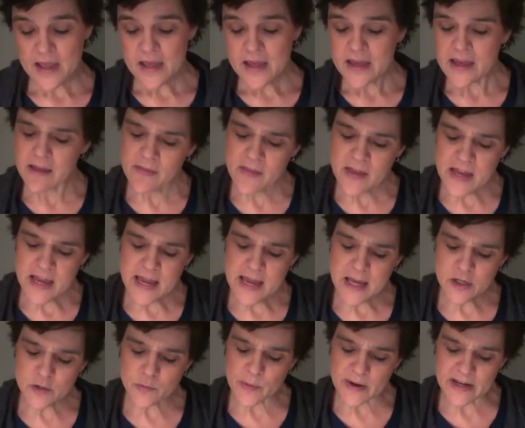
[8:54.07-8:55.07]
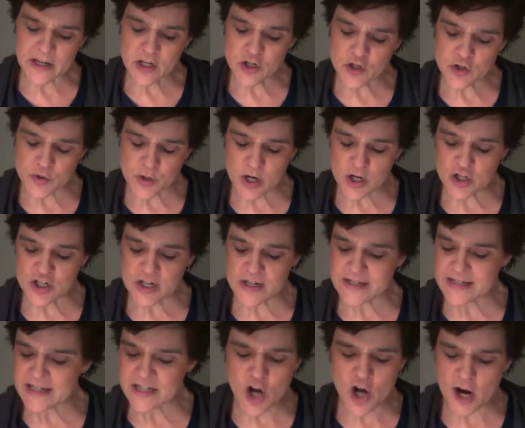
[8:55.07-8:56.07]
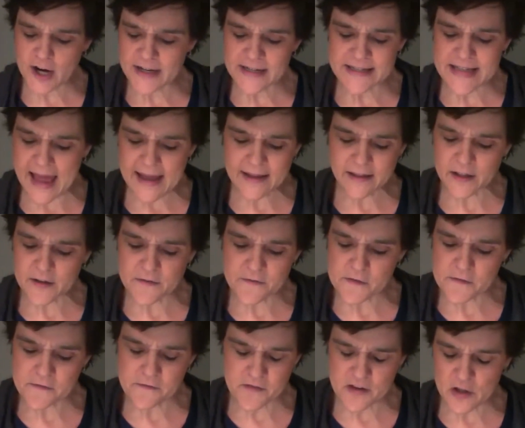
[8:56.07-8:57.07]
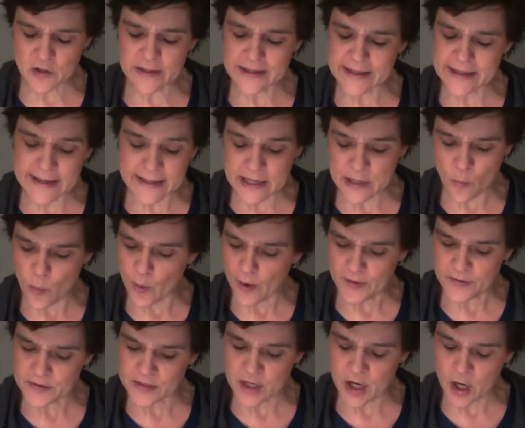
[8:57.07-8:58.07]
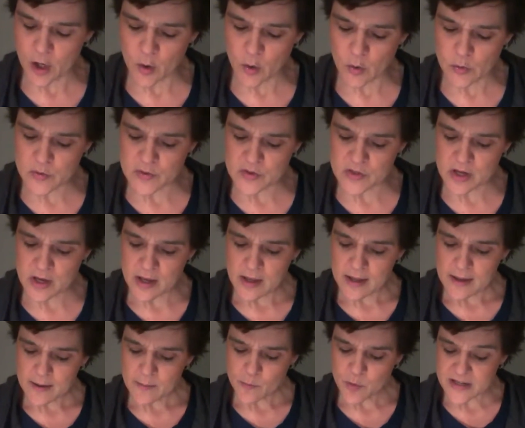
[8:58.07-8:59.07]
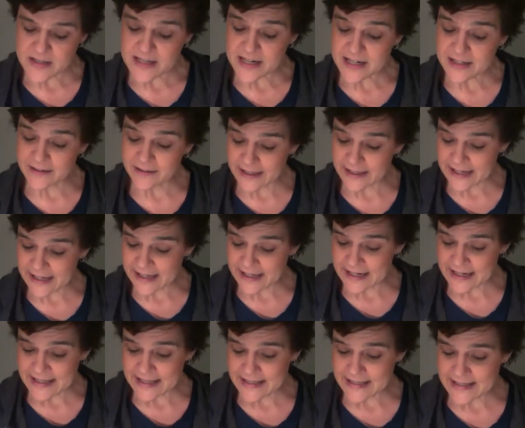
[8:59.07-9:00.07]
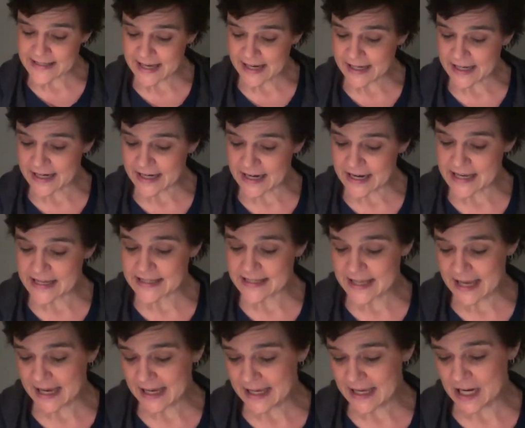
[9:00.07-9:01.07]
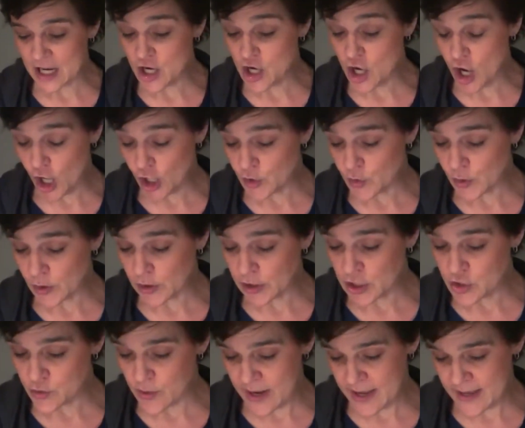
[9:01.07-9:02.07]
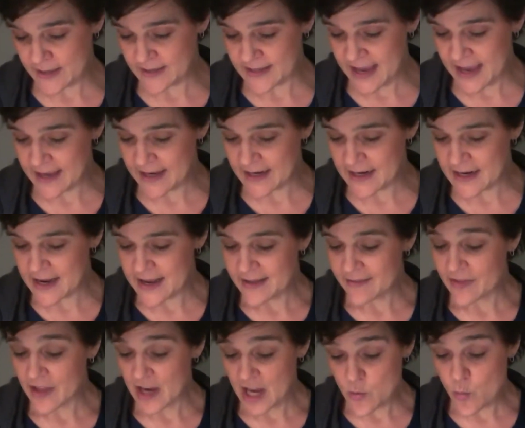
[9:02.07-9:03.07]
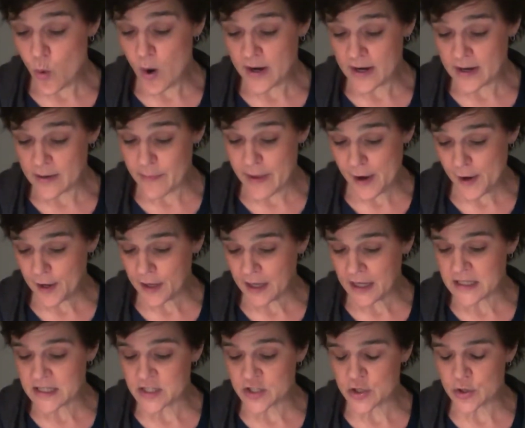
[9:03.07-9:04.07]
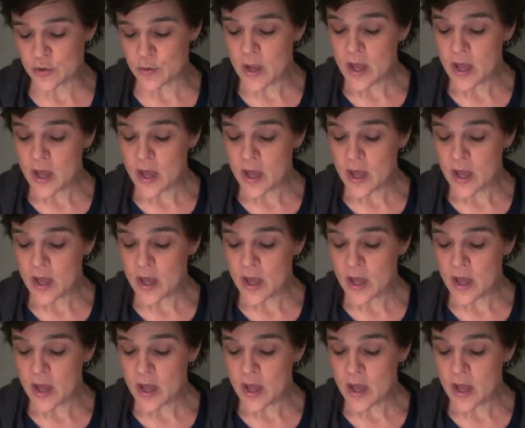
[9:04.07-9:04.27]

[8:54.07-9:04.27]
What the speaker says: In the end, Reconstruction did not exactly fulfill anyone's goals. President Lincoln, in his second inaugural address, said that he wanted Americans to